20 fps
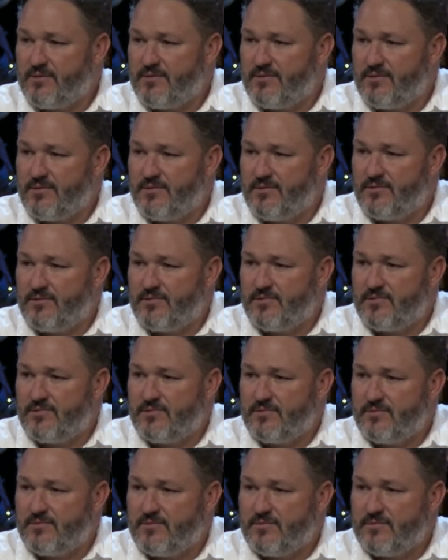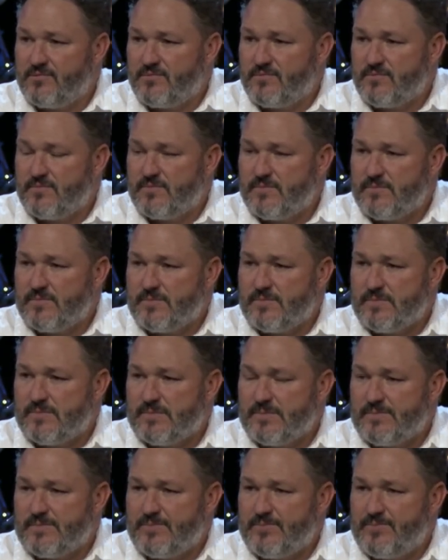
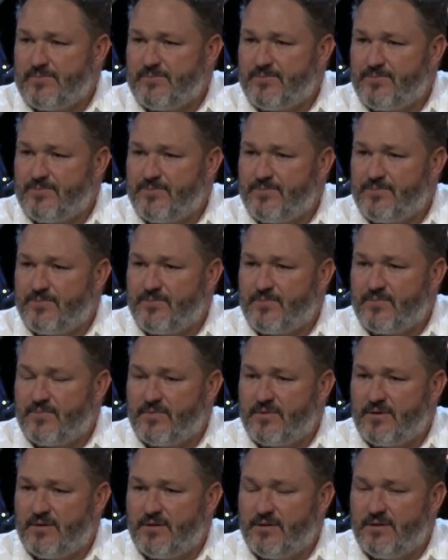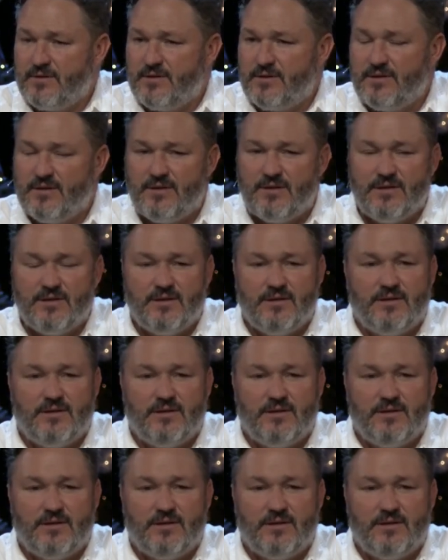(silence)